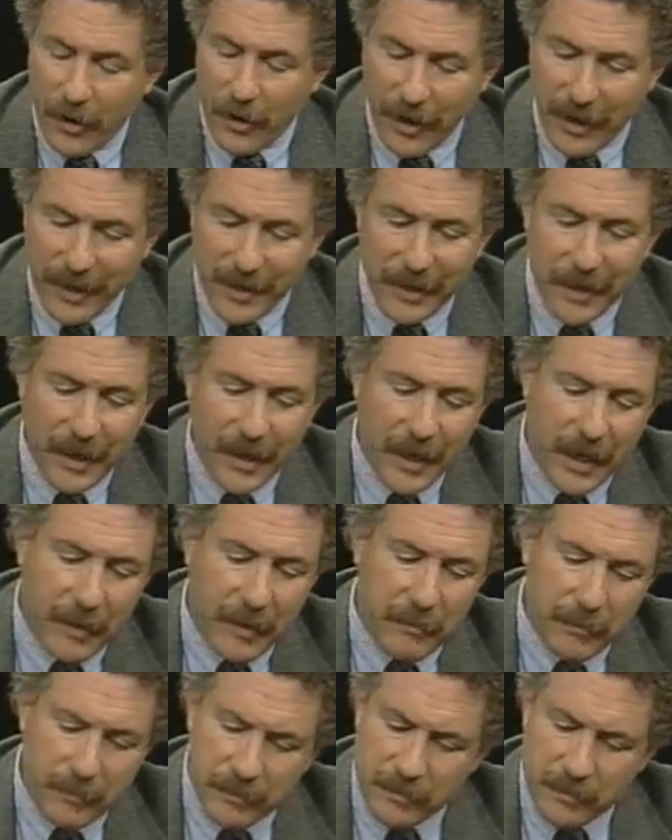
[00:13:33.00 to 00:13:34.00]
All
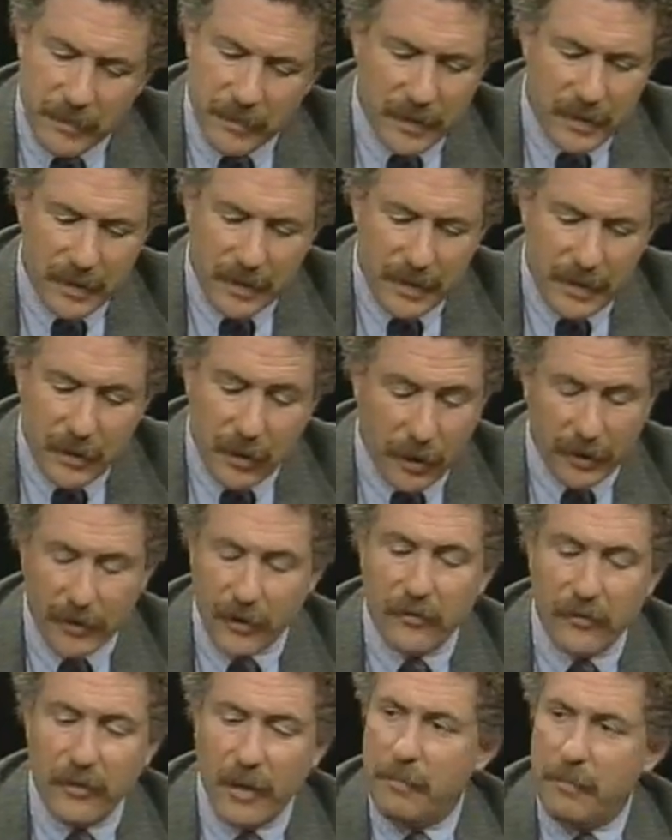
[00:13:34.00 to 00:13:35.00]
right. Look,
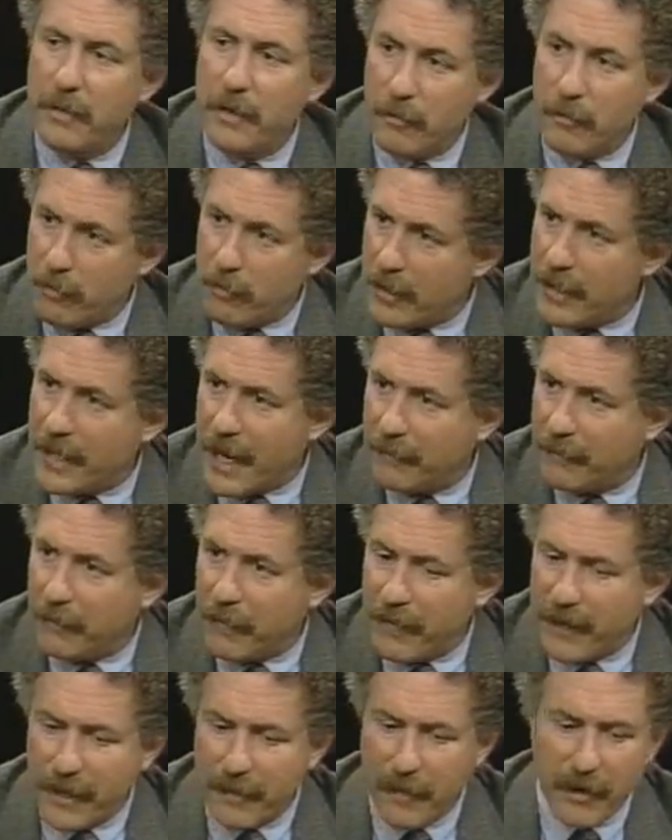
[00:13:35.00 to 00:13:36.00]
there's something you really
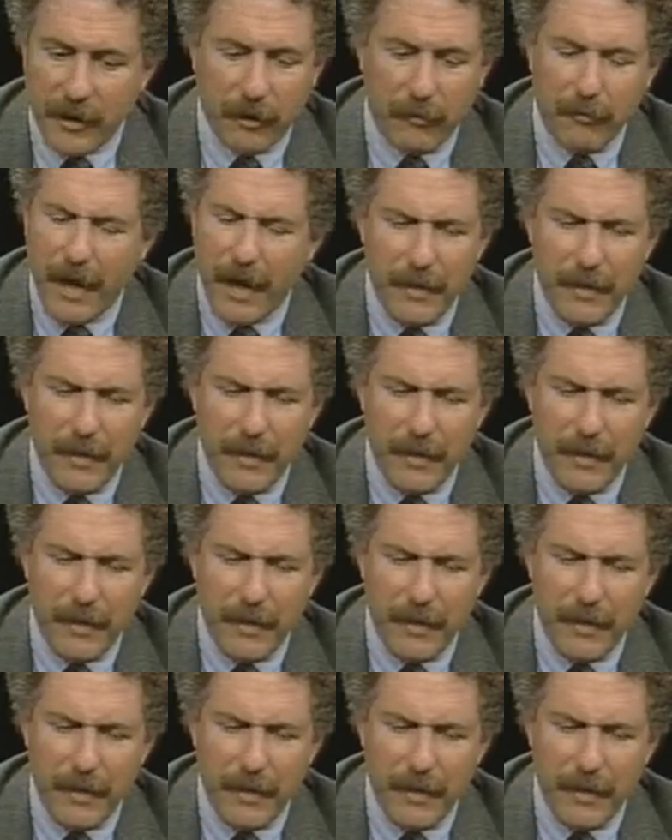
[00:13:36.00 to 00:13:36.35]
have to think about here.